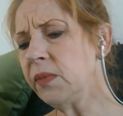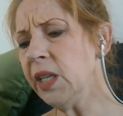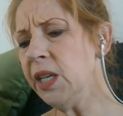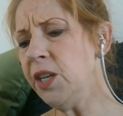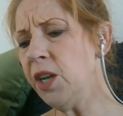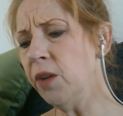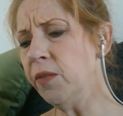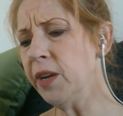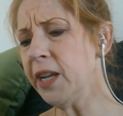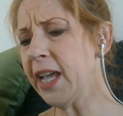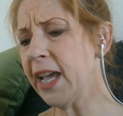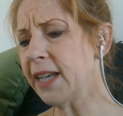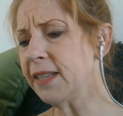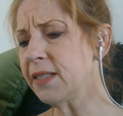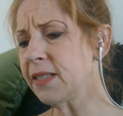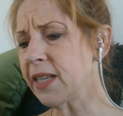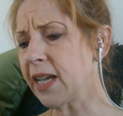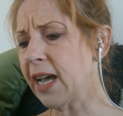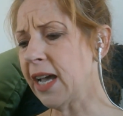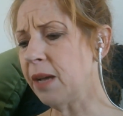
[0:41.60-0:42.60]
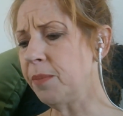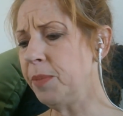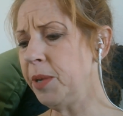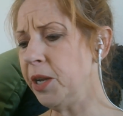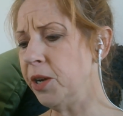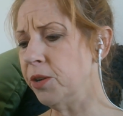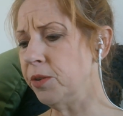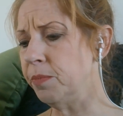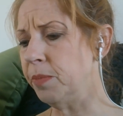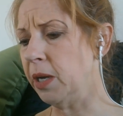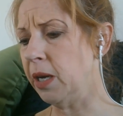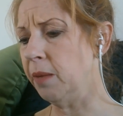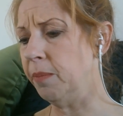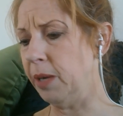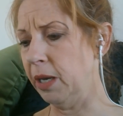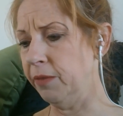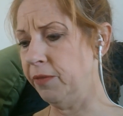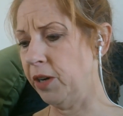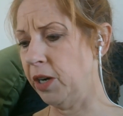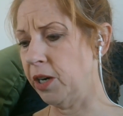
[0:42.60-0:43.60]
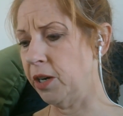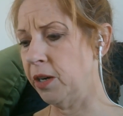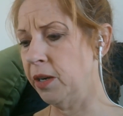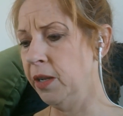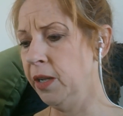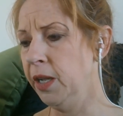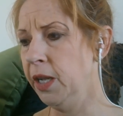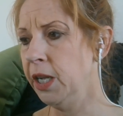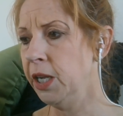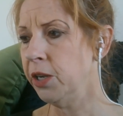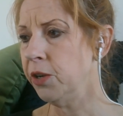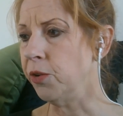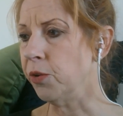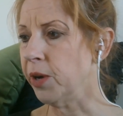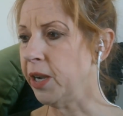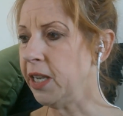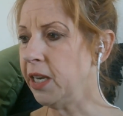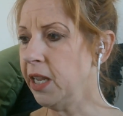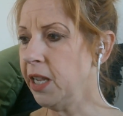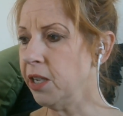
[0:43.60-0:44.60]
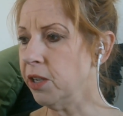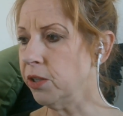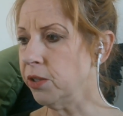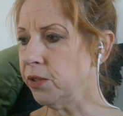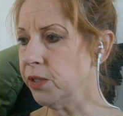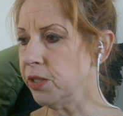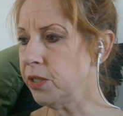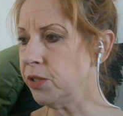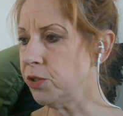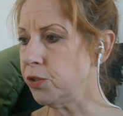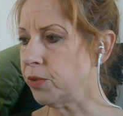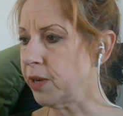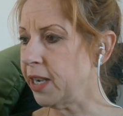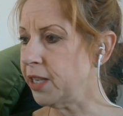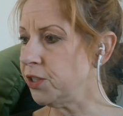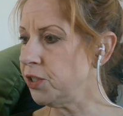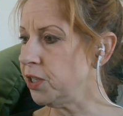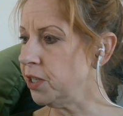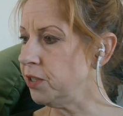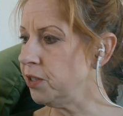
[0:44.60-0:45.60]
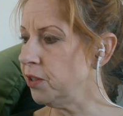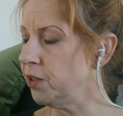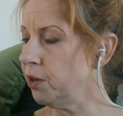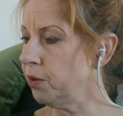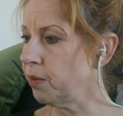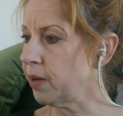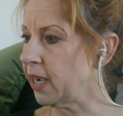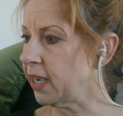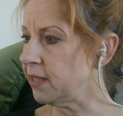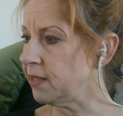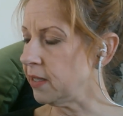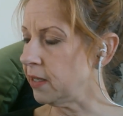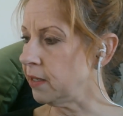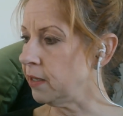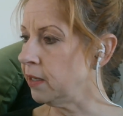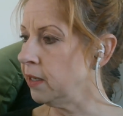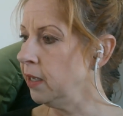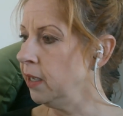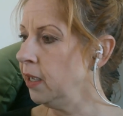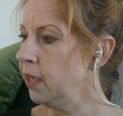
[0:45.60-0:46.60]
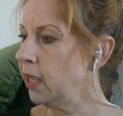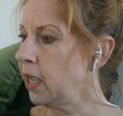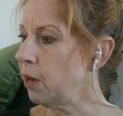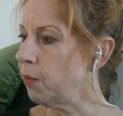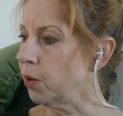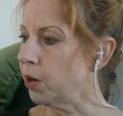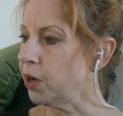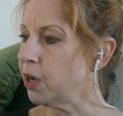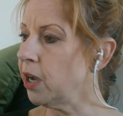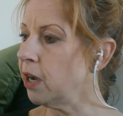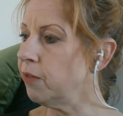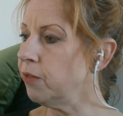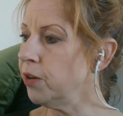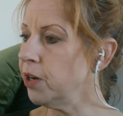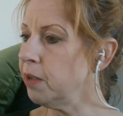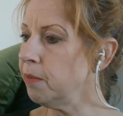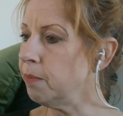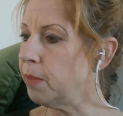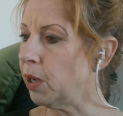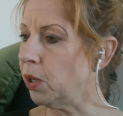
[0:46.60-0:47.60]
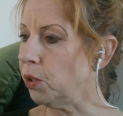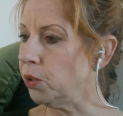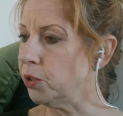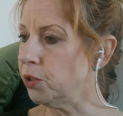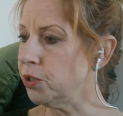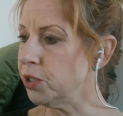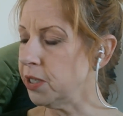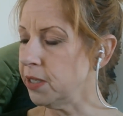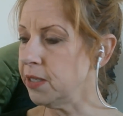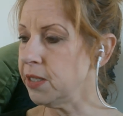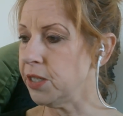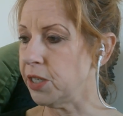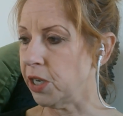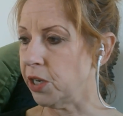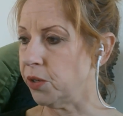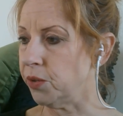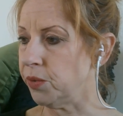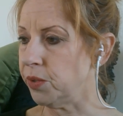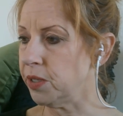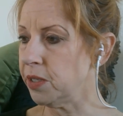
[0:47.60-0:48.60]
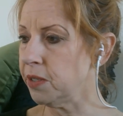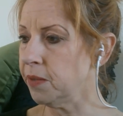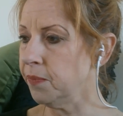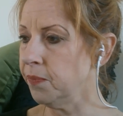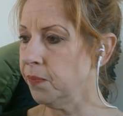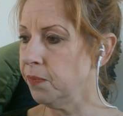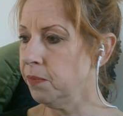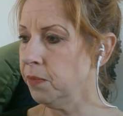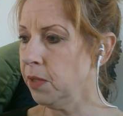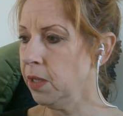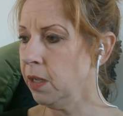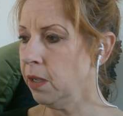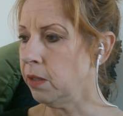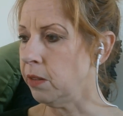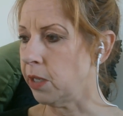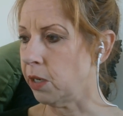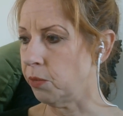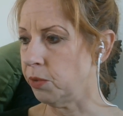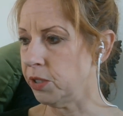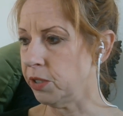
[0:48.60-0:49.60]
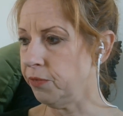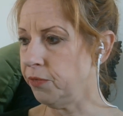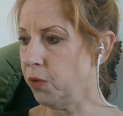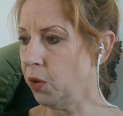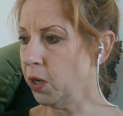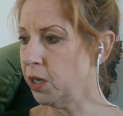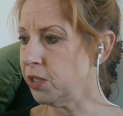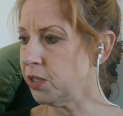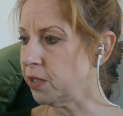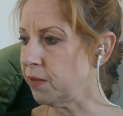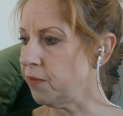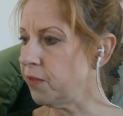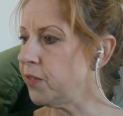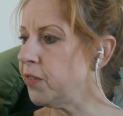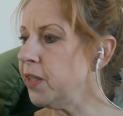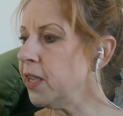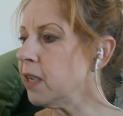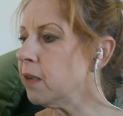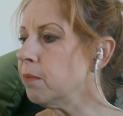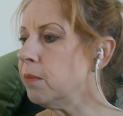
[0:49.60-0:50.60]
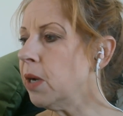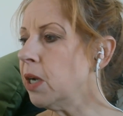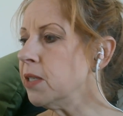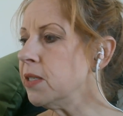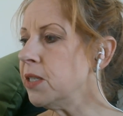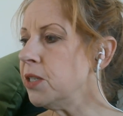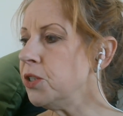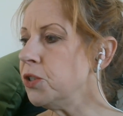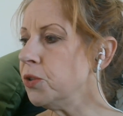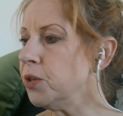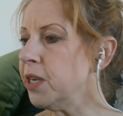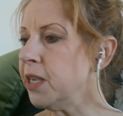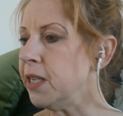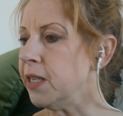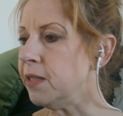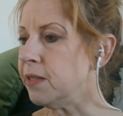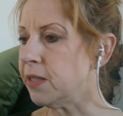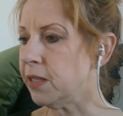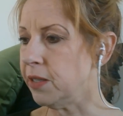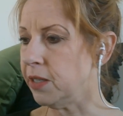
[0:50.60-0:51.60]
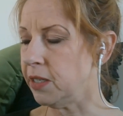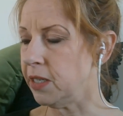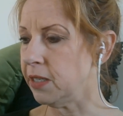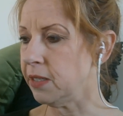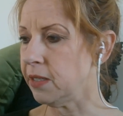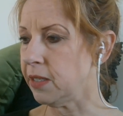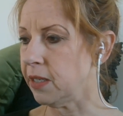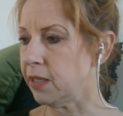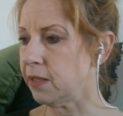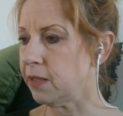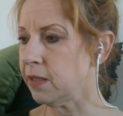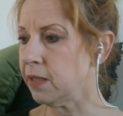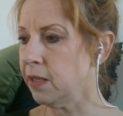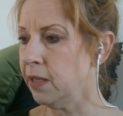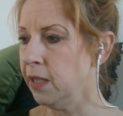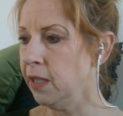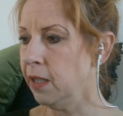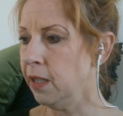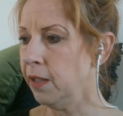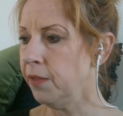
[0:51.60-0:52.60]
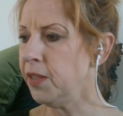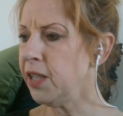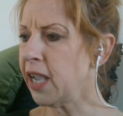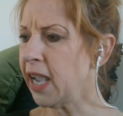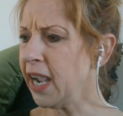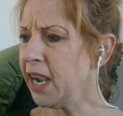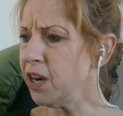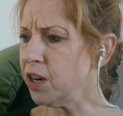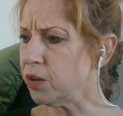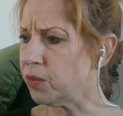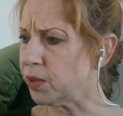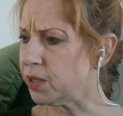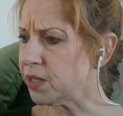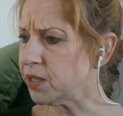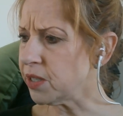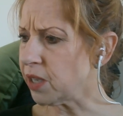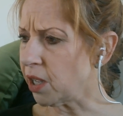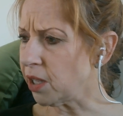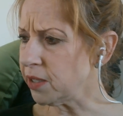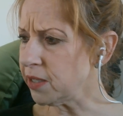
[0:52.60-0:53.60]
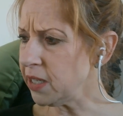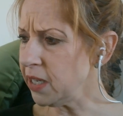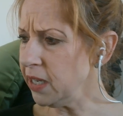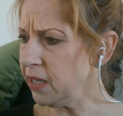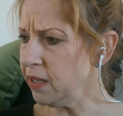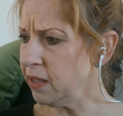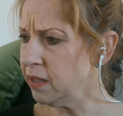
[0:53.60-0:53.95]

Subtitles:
overcast sky appeared above her. Green hills stretched into the horizon and were covered in boulders and stones. There was a forest of thick, mossy trees in the distance. The air was salty,